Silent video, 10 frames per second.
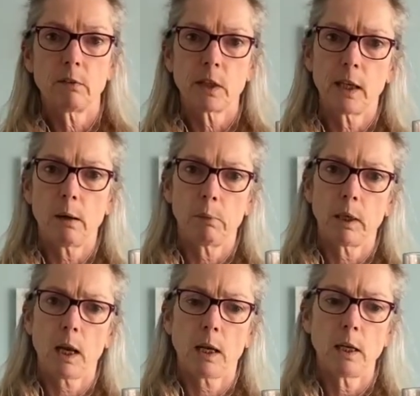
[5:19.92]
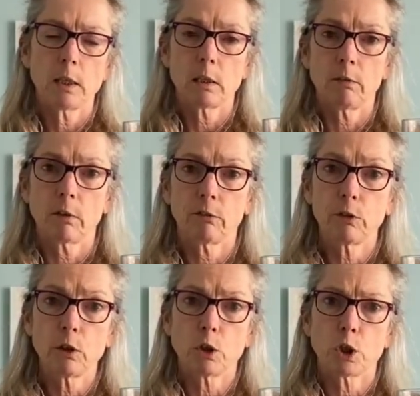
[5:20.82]
of the lemonade and of the
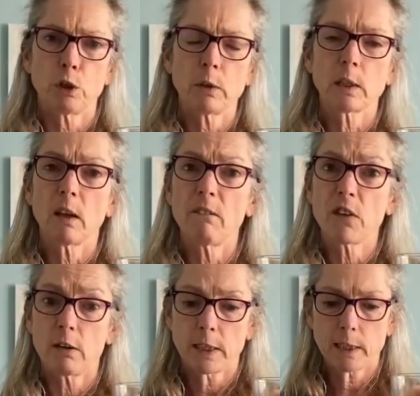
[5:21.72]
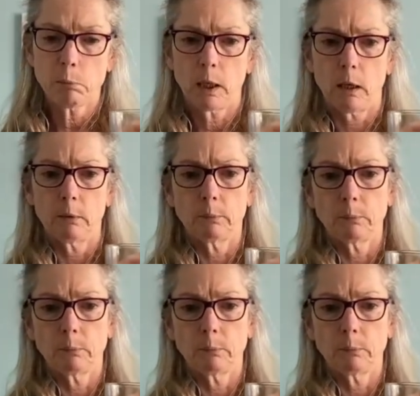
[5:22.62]
fruit juice are very similar.